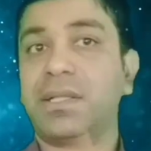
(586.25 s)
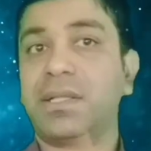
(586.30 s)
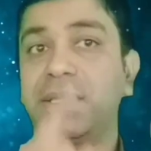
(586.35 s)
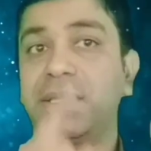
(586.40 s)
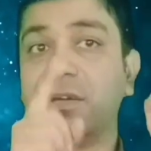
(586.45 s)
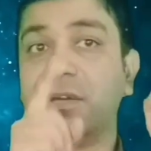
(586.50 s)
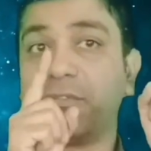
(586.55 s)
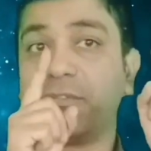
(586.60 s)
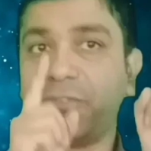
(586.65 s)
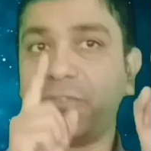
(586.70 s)

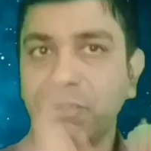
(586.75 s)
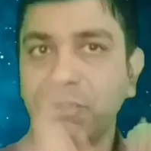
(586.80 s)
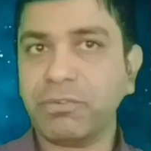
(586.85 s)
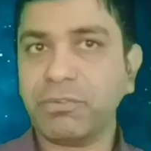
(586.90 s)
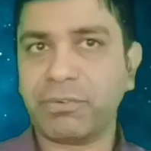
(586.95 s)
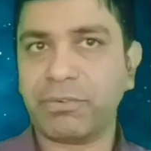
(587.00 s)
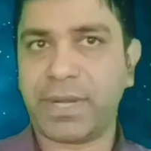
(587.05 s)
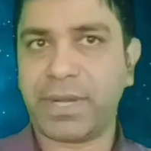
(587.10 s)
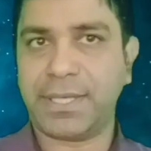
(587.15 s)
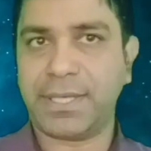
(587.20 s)
the
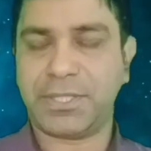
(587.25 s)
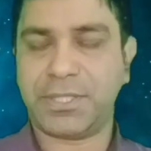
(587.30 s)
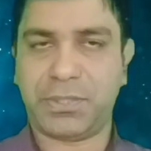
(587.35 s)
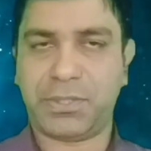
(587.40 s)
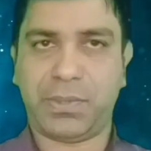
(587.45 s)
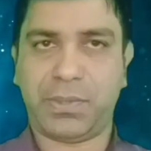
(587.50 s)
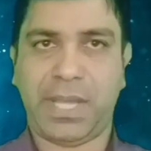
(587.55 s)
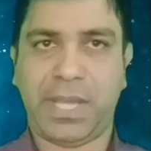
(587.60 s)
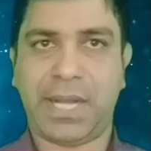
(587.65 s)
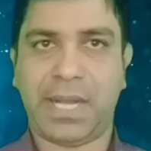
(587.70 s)
few friends
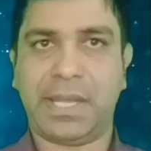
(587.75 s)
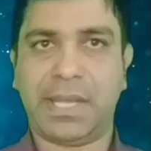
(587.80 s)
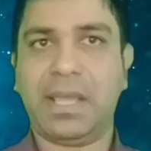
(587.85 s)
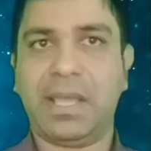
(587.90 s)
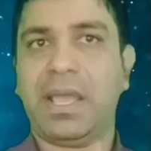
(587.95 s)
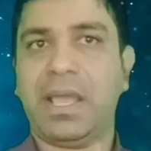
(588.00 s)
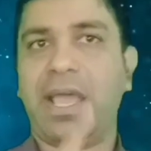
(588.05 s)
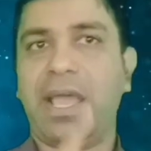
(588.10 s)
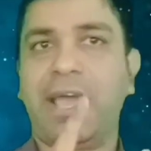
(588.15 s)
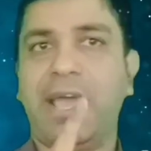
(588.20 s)
you had,
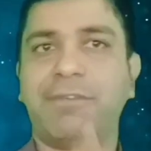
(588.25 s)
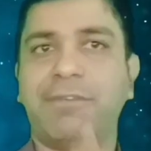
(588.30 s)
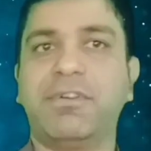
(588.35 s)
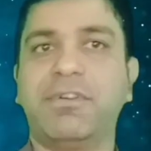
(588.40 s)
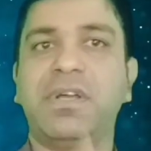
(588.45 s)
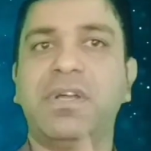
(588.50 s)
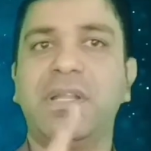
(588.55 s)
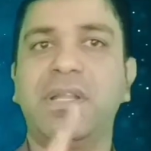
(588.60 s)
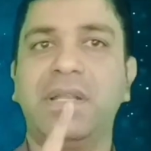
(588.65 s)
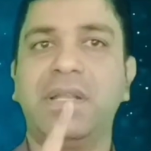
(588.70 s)

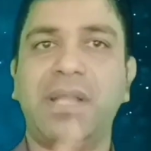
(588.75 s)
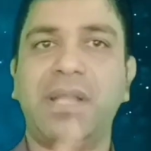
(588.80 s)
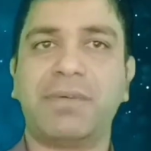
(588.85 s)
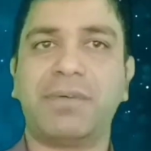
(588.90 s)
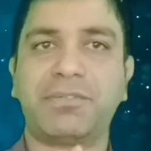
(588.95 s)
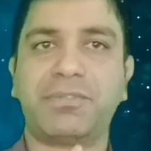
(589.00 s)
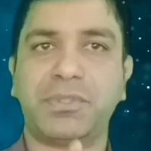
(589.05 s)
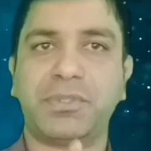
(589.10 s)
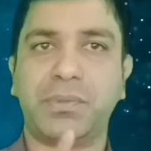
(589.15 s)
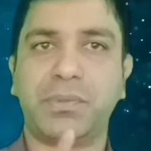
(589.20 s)
have
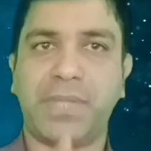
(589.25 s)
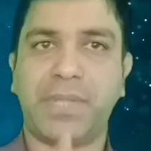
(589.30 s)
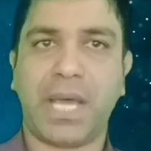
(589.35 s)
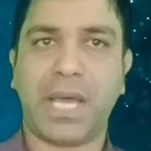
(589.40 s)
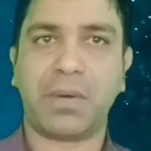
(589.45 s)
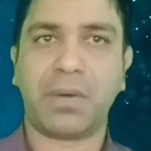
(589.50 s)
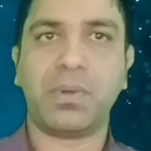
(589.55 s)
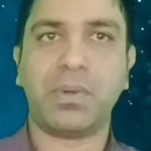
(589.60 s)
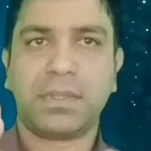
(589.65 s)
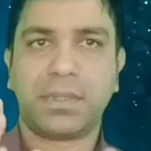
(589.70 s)
left you
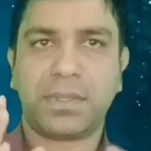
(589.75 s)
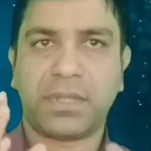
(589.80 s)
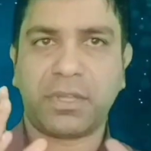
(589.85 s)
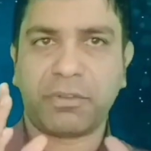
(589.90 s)
now.